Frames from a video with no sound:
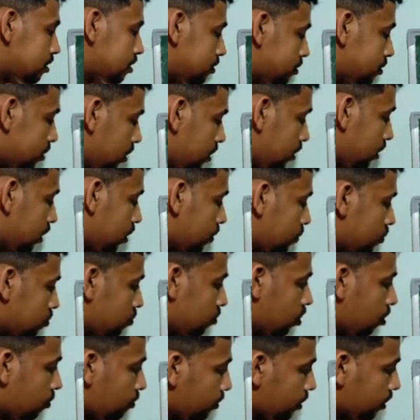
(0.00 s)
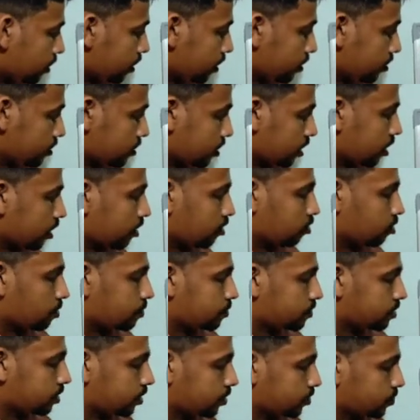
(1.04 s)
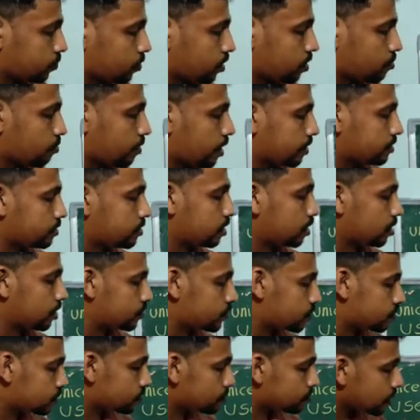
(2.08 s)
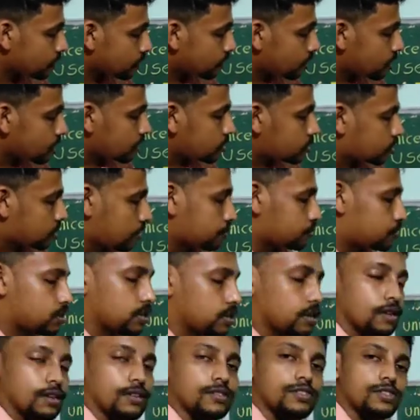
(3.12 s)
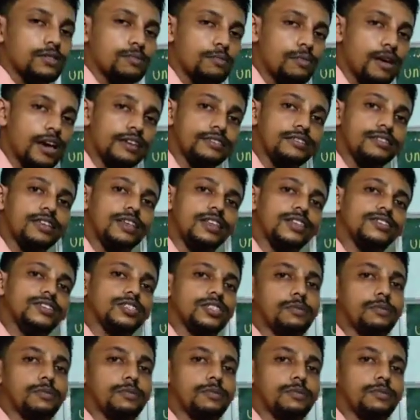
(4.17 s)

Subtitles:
Then the case of obligate aerobes, that is what? Bacillus, subtilis, Bacillus